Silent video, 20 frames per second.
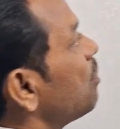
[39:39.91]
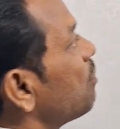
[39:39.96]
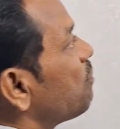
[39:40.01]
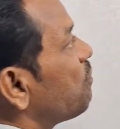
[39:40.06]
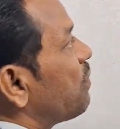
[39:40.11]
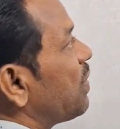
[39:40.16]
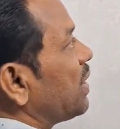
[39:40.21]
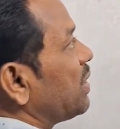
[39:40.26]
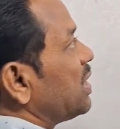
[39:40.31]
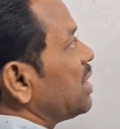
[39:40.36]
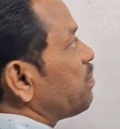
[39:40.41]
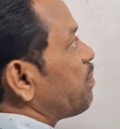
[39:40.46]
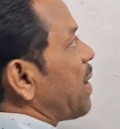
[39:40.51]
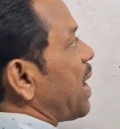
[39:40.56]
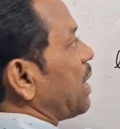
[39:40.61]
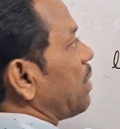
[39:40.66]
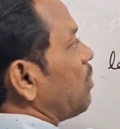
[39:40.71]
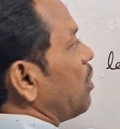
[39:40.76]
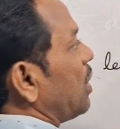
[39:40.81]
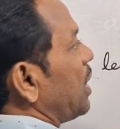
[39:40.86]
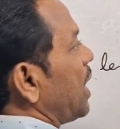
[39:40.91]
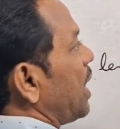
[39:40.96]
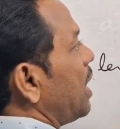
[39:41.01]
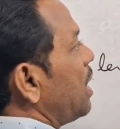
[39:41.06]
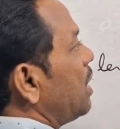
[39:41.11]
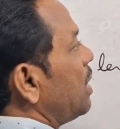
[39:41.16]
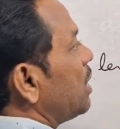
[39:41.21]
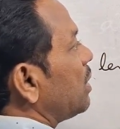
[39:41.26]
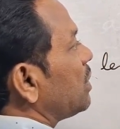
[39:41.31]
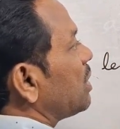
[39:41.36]
For this
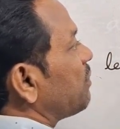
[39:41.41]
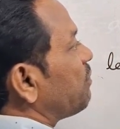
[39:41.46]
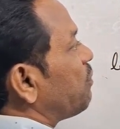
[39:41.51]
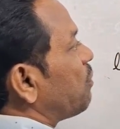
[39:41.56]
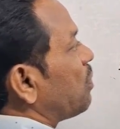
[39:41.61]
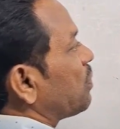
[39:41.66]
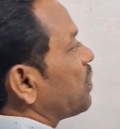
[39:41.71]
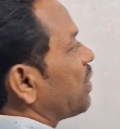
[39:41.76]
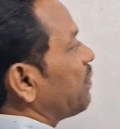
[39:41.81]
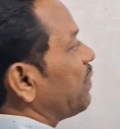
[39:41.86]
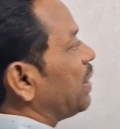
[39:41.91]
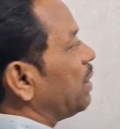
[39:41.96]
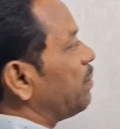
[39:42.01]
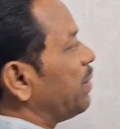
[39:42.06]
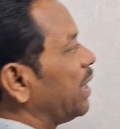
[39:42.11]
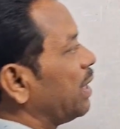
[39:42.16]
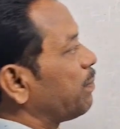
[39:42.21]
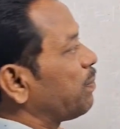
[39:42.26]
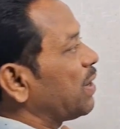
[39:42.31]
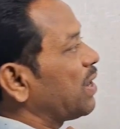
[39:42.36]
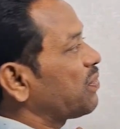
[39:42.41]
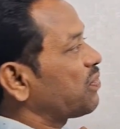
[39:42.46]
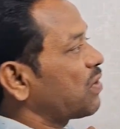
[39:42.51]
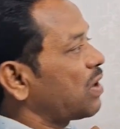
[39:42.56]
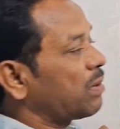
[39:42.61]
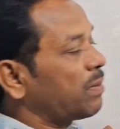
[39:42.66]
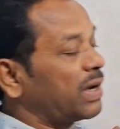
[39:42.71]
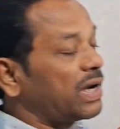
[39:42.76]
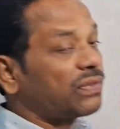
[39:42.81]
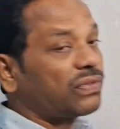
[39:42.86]
parabola, the foci will be plus
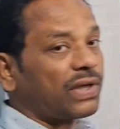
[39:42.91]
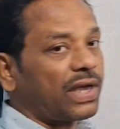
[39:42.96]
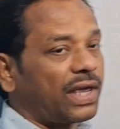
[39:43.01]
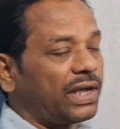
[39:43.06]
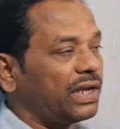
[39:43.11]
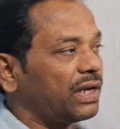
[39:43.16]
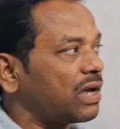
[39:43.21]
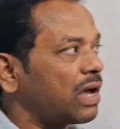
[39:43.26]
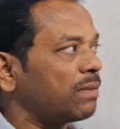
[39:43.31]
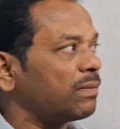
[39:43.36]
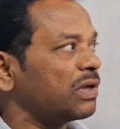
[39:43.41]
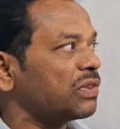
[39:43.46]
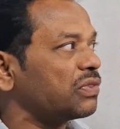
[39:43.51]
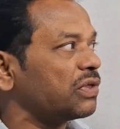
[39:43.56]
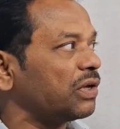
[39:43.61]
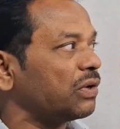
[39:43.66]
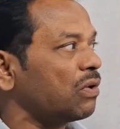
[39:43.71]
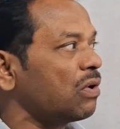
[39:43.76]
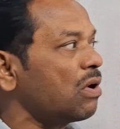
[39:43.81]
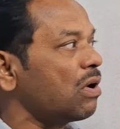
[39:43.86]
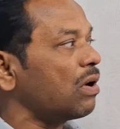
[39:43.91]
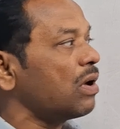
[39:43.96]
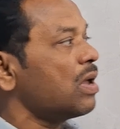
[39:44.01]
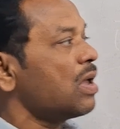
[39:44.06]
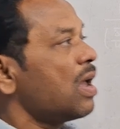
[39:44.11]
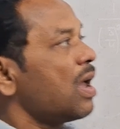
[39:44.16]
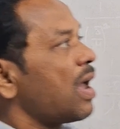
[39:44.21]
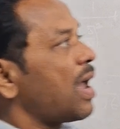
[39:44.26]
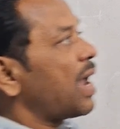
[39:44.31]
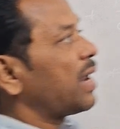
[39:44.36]
or minus ae comma 0
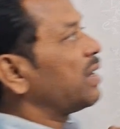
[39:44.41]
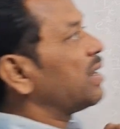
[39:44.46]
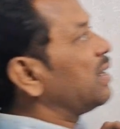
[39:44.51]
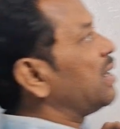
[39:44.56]
and